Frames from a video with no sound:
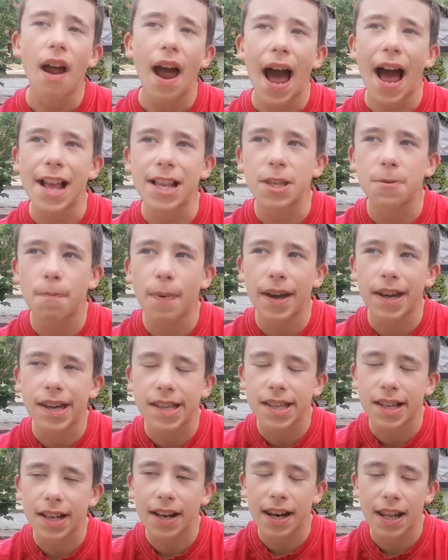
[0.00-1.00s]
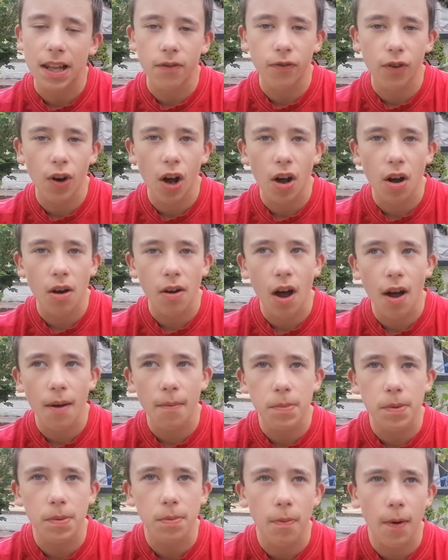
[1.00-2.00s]
And basically,
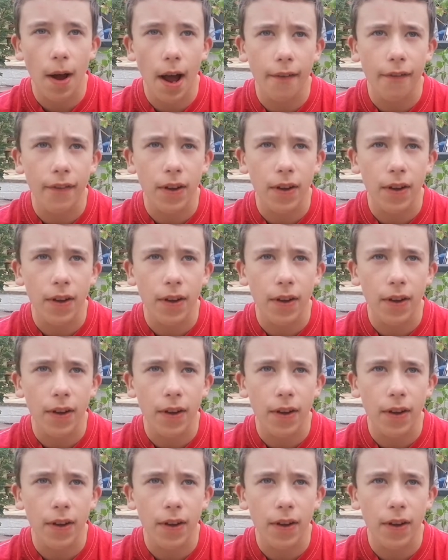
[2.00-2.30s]
I